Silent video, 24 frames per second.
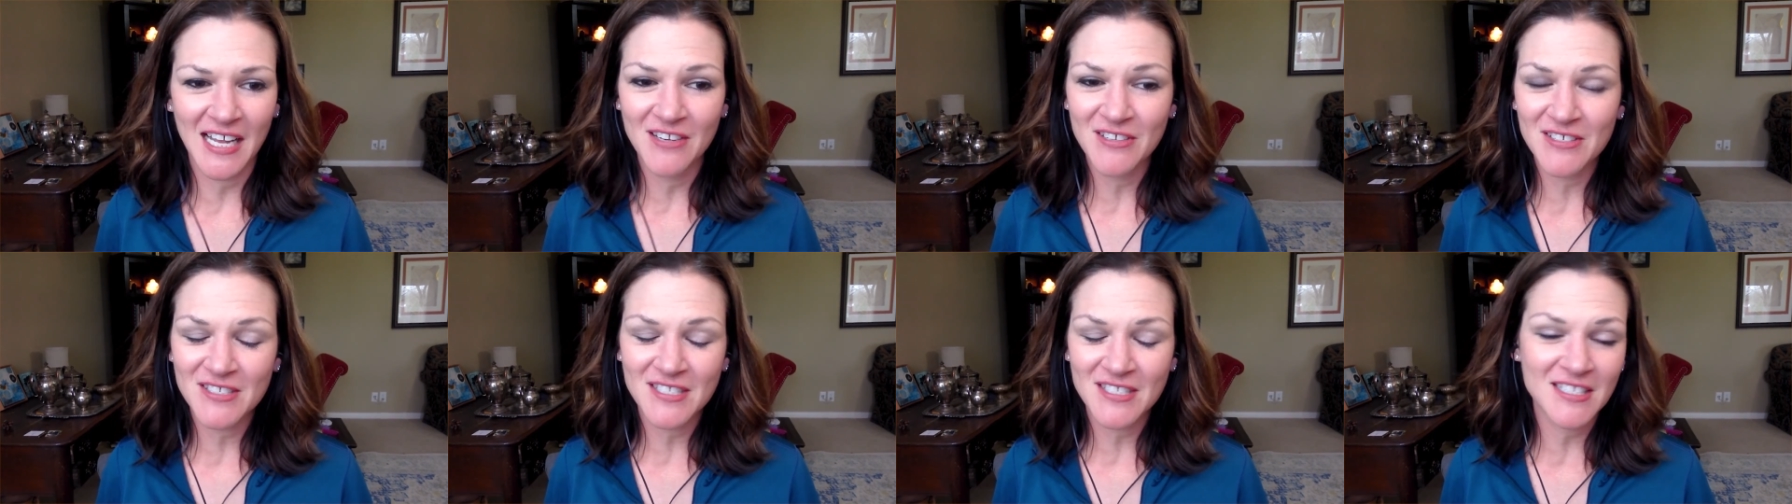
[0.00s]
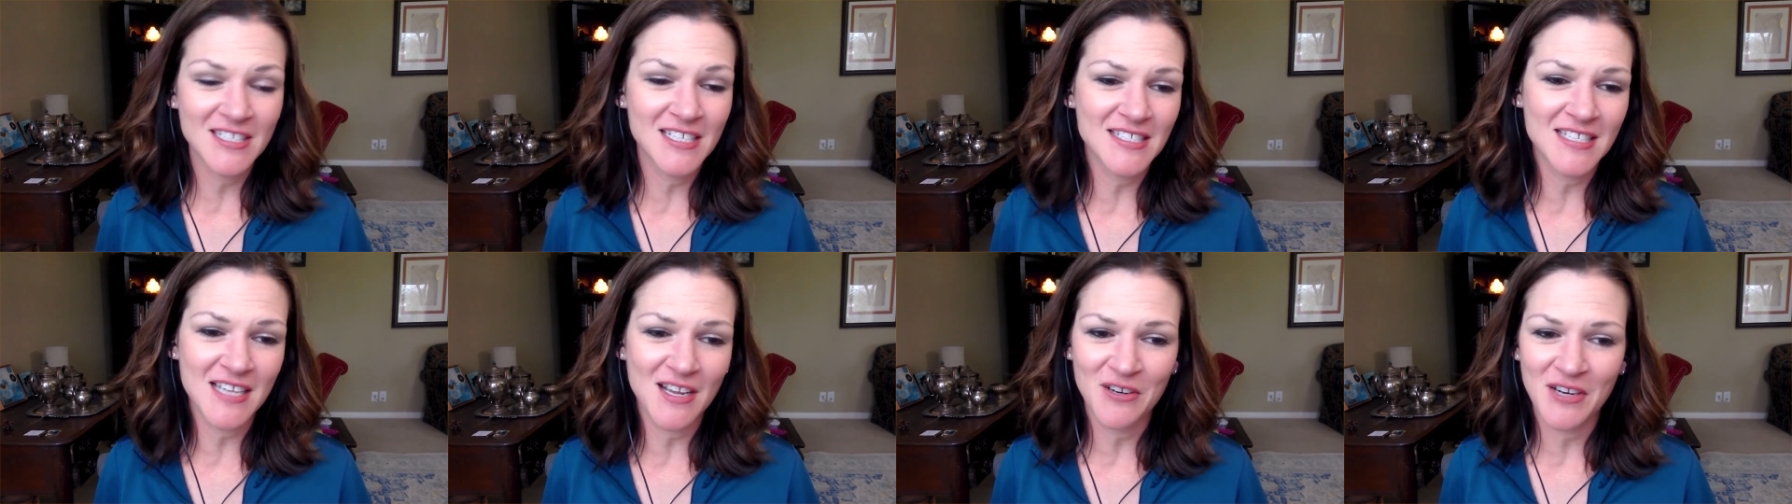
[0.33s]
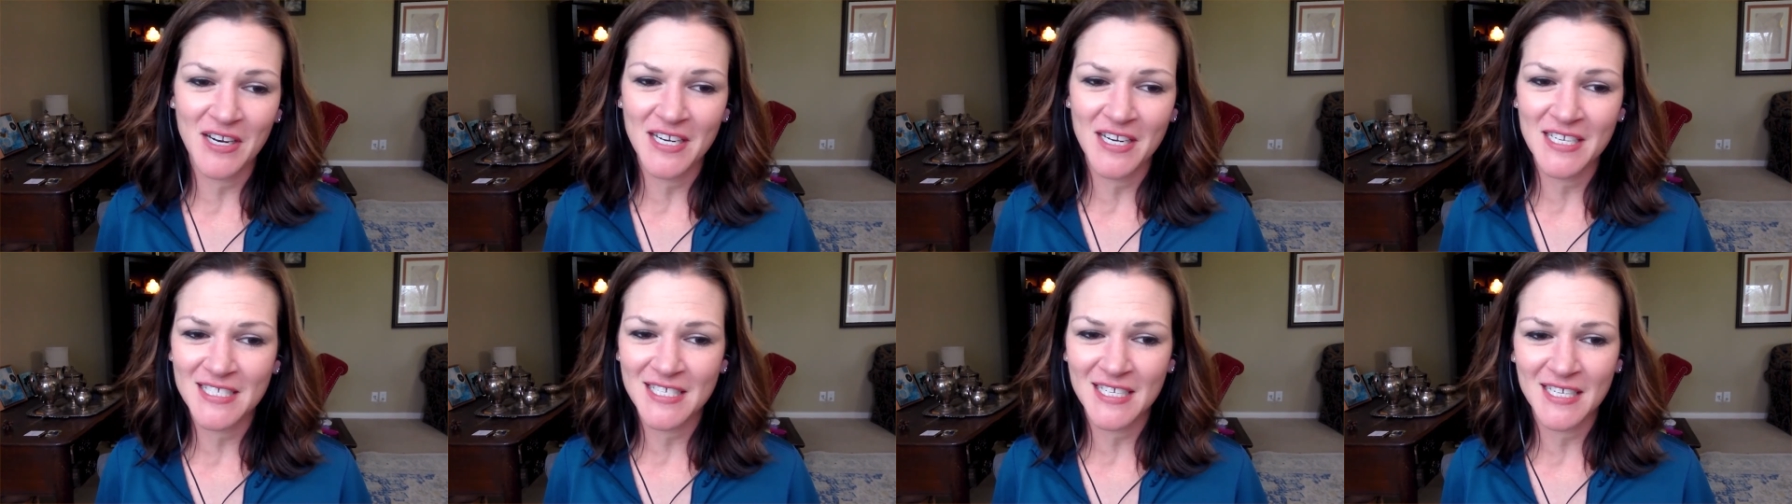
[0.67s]
I know this is going to sound
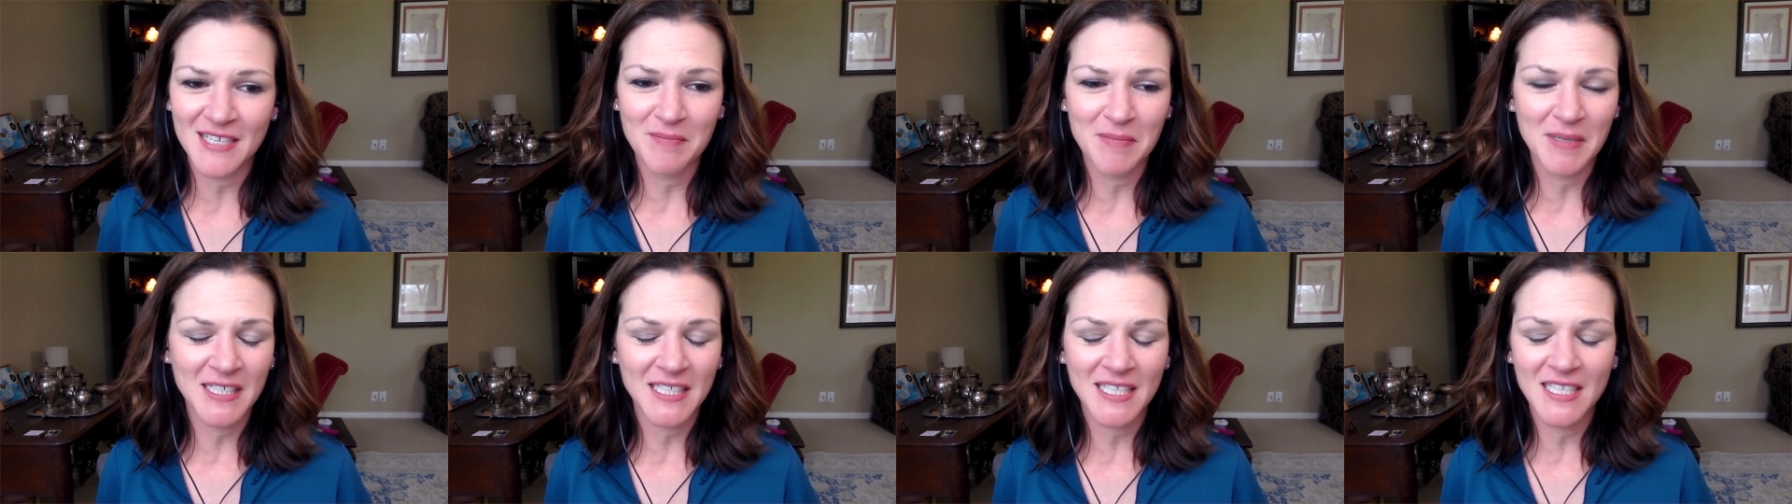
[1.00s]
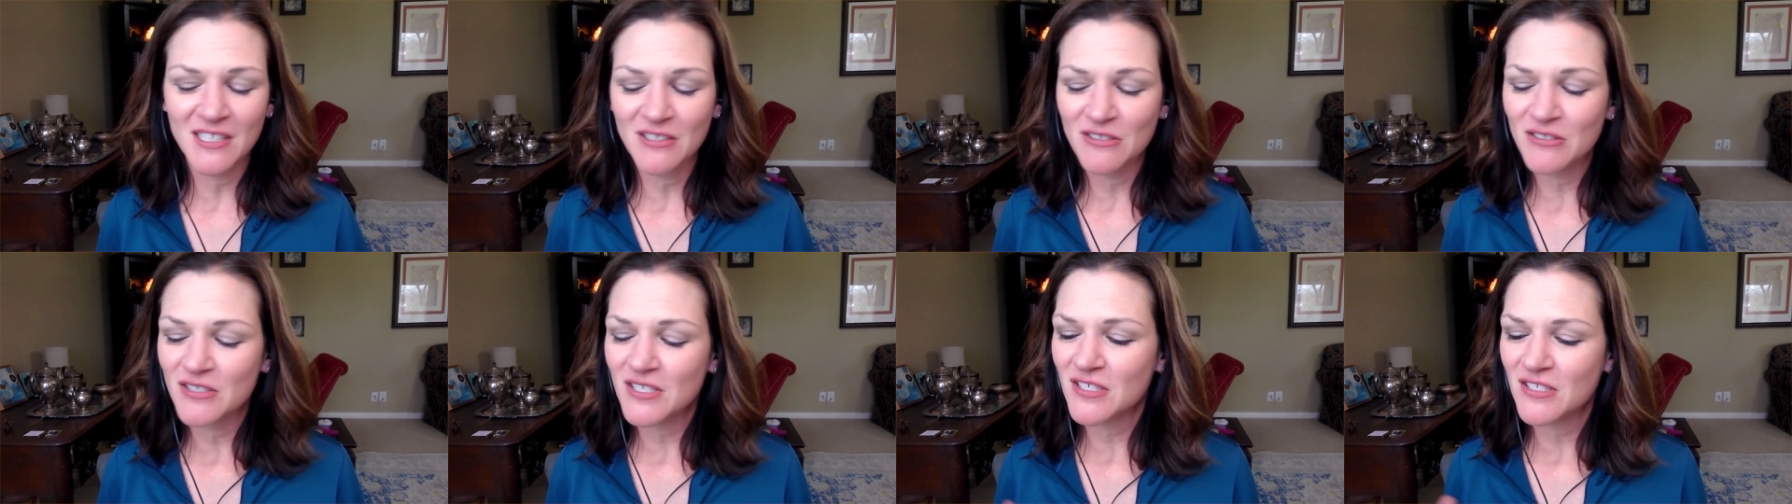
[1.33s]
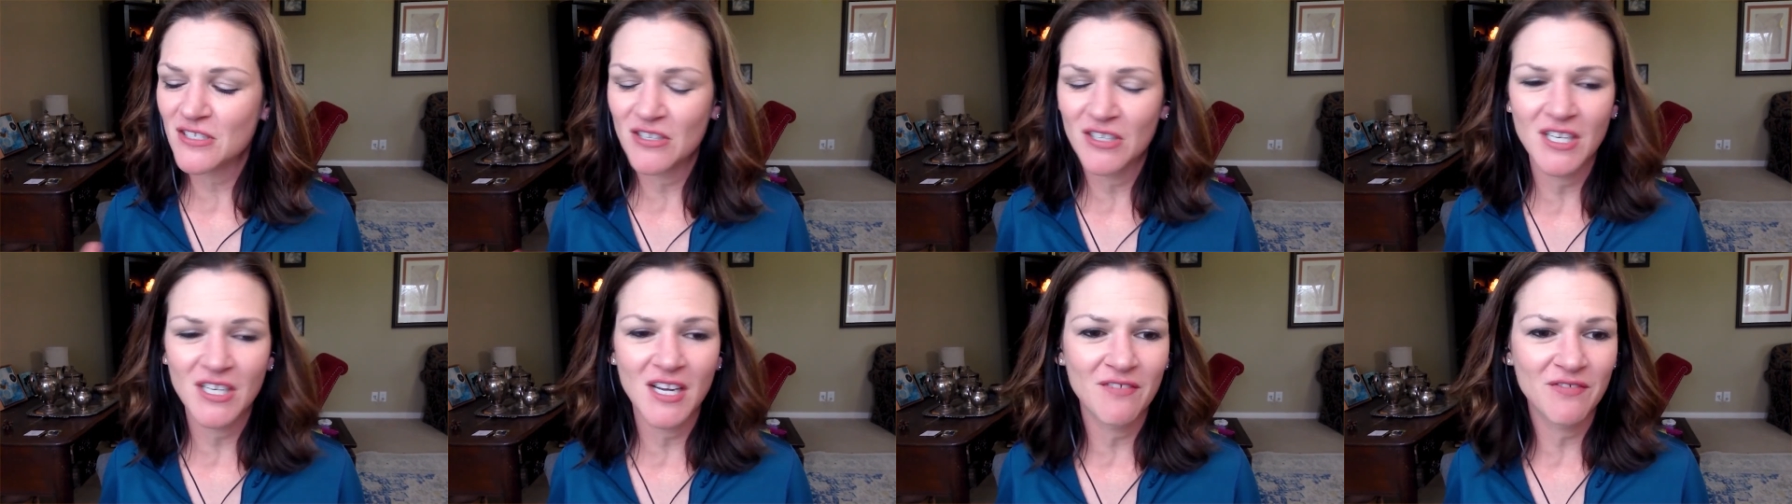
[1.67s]
crazy, but can you just
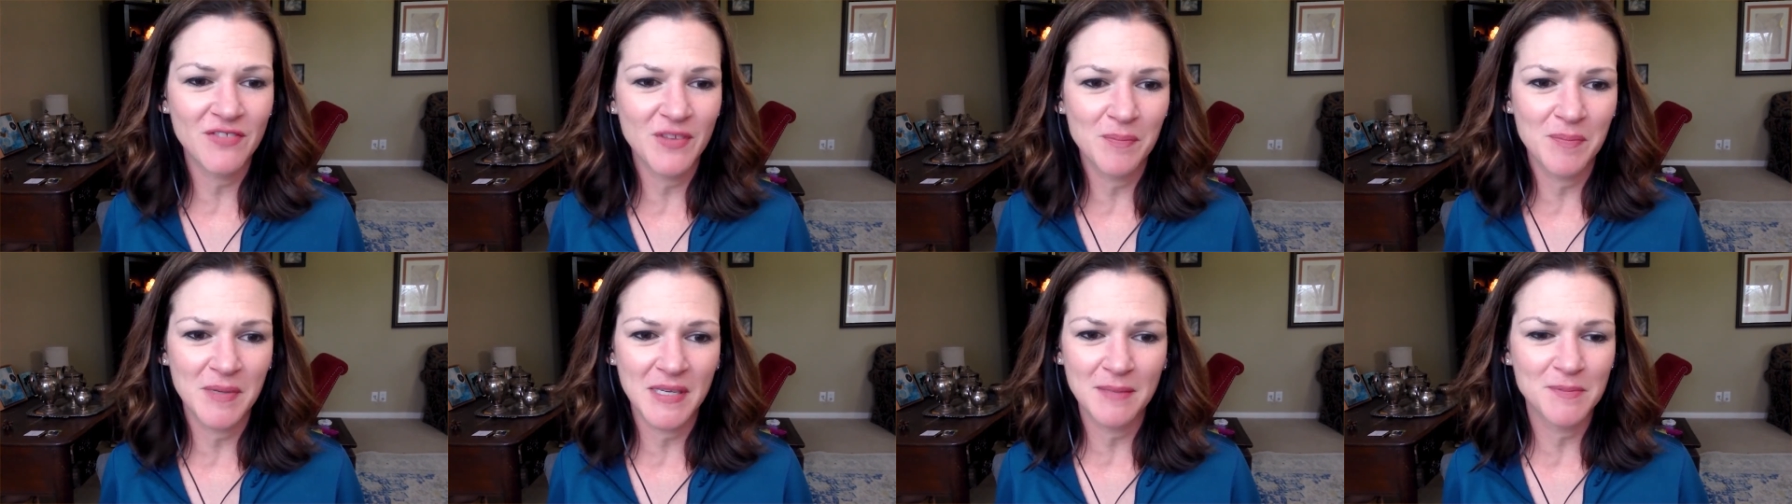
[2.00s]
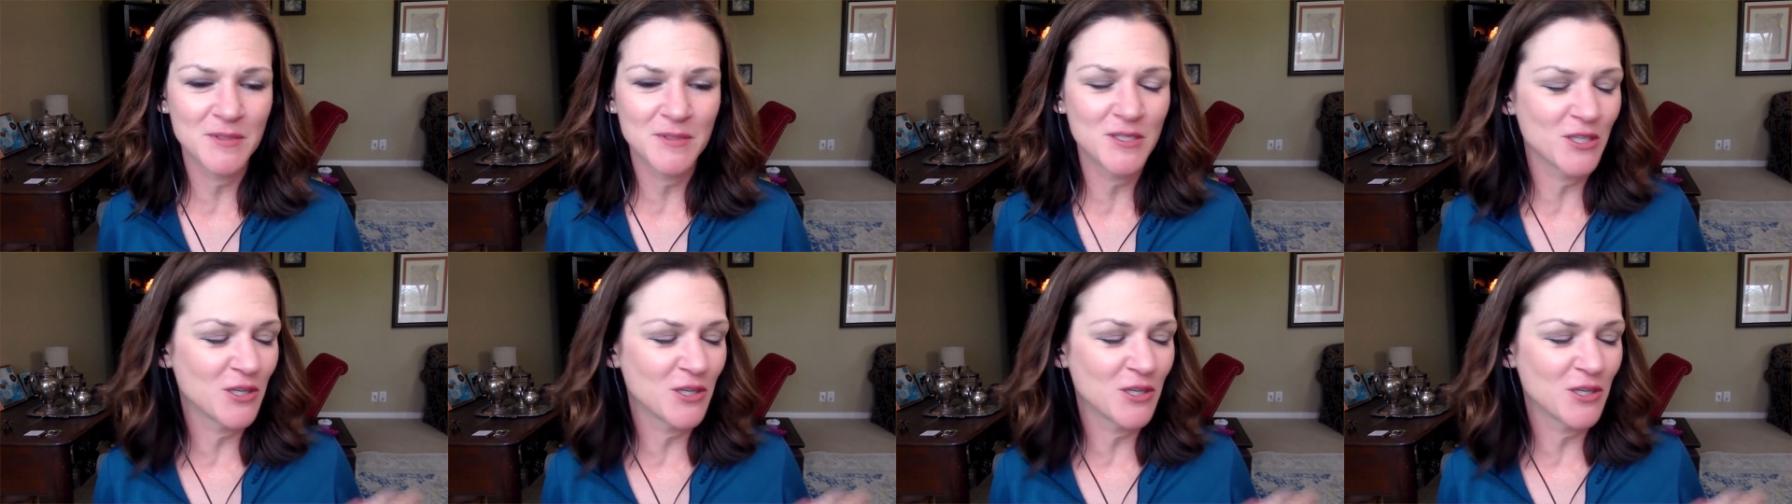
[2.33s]
turn off the beeps?